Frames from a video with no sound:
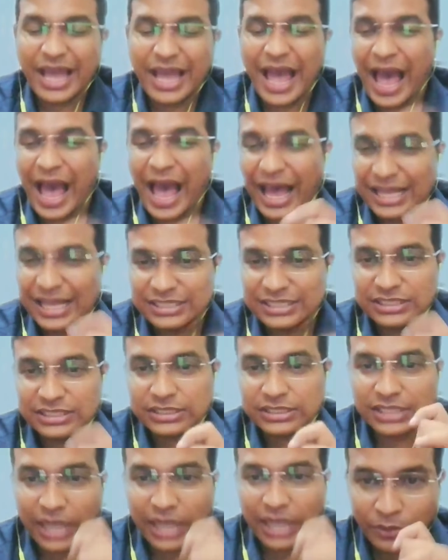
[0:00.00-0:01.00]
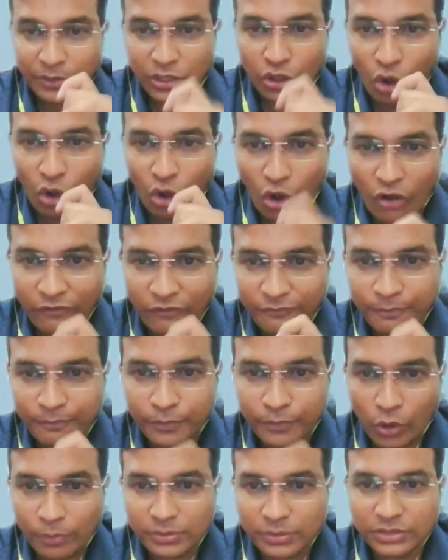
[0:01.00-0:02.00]
has couple of
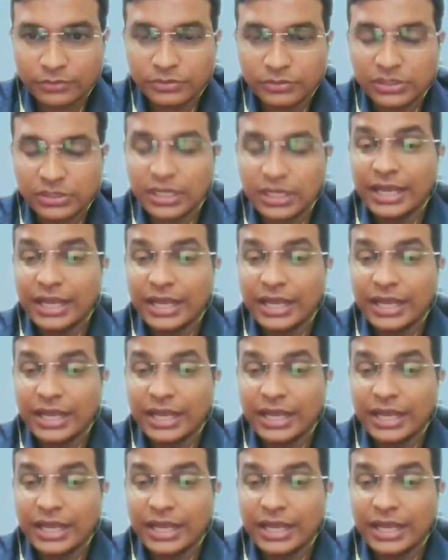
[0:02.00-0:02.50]
problems.